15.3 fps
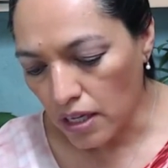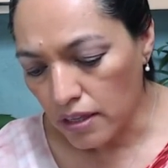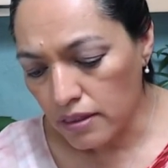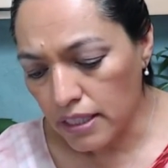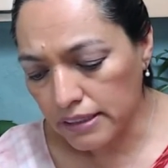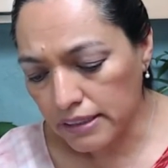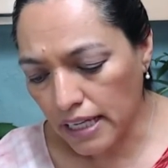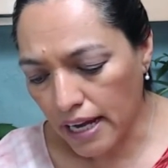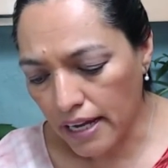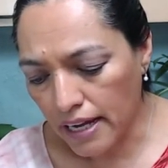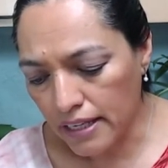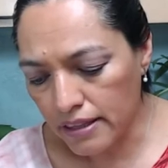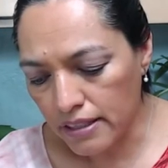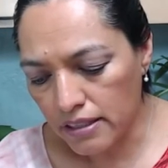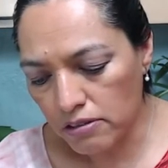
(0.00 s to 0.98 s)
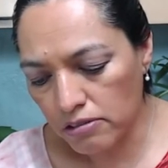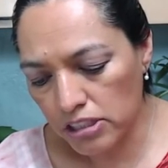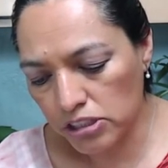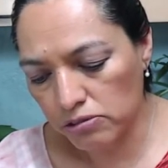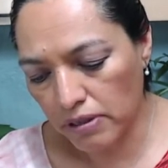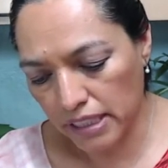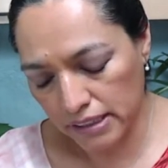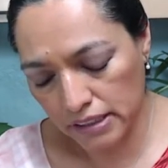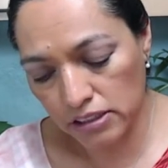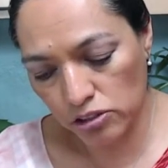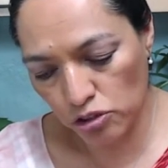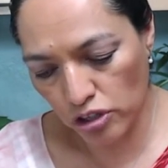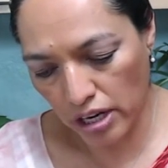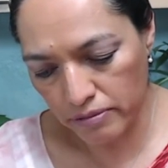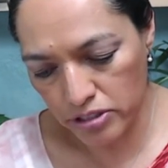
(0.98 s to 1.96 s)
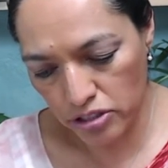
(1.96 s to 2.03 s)
decide which ones, you
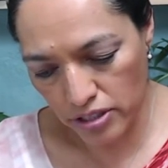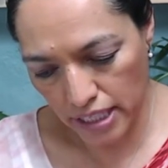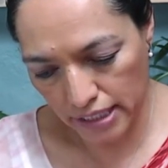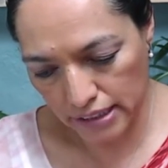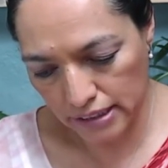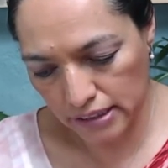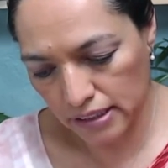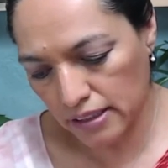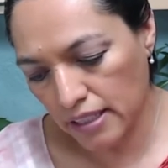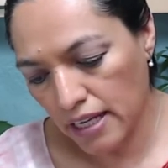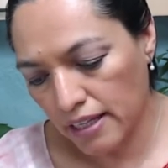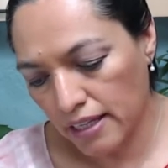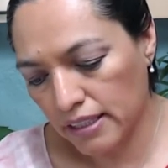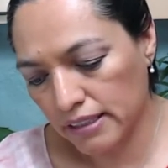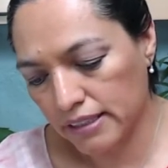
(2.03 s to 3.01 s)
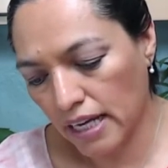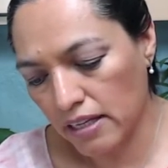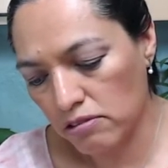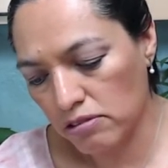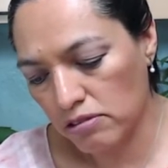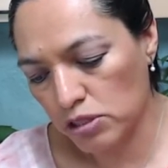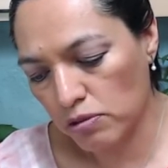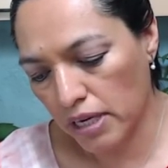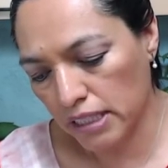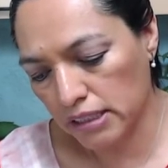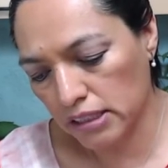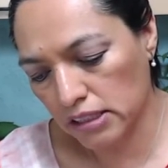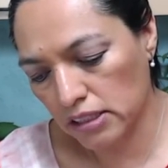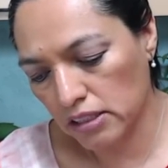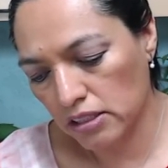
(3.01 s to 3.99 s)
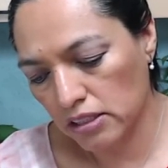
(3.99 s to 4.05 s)
have your list, decide which
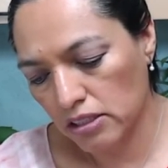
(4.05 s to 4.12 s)
ones